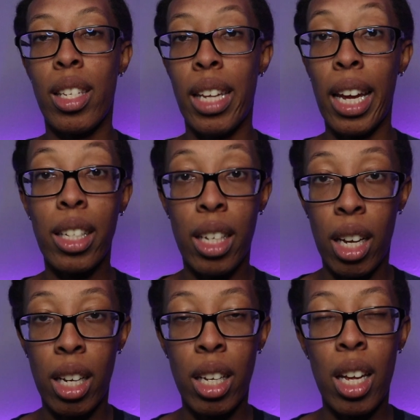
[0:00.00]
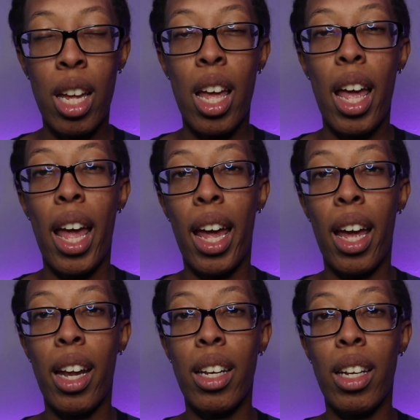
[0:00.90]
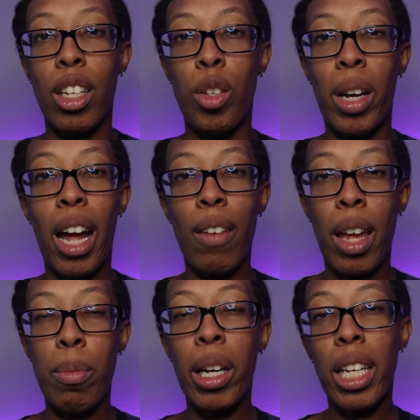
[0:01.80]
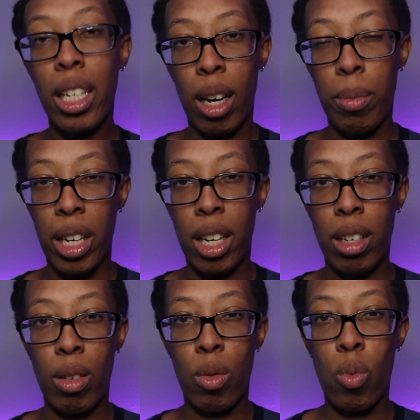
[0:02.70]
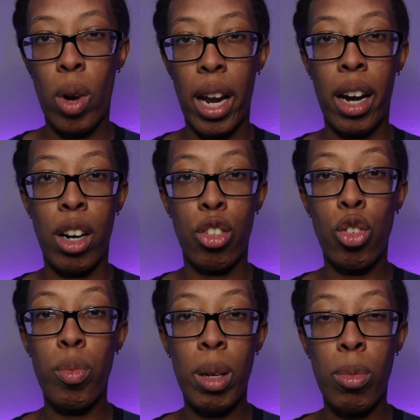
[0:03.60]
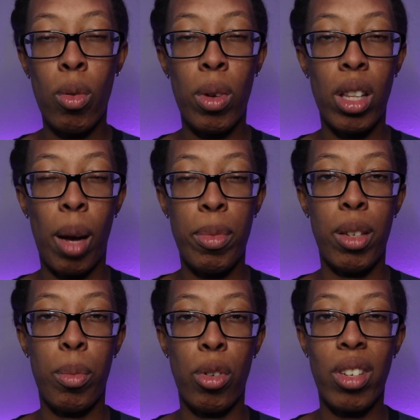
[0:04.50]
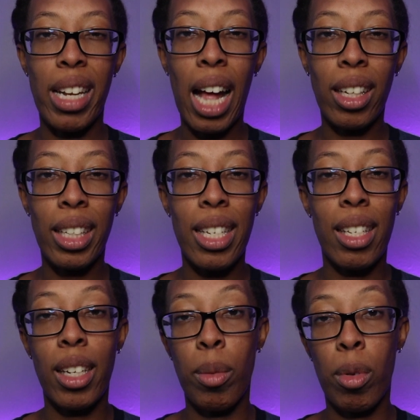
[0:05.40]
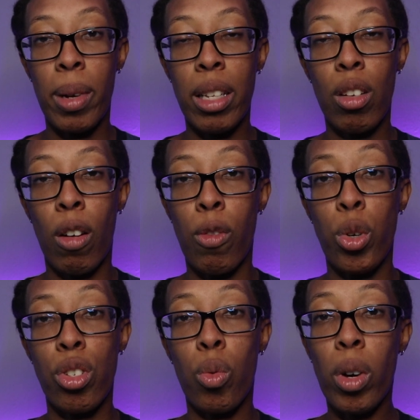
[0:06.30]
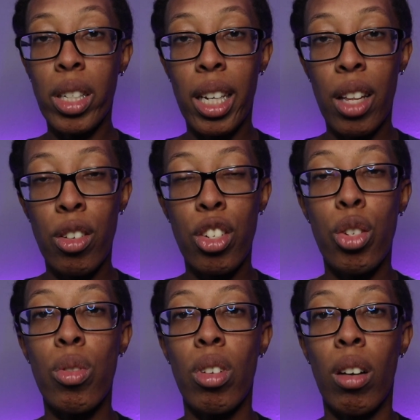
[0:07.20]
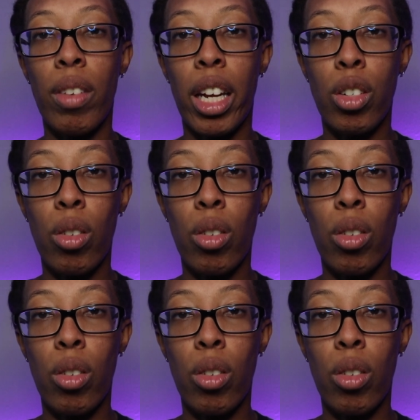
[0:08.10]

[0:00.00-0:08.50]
Santa, and you would have a buddy comedy where two people with opposite personalities and temperaments are forced to work together to solve a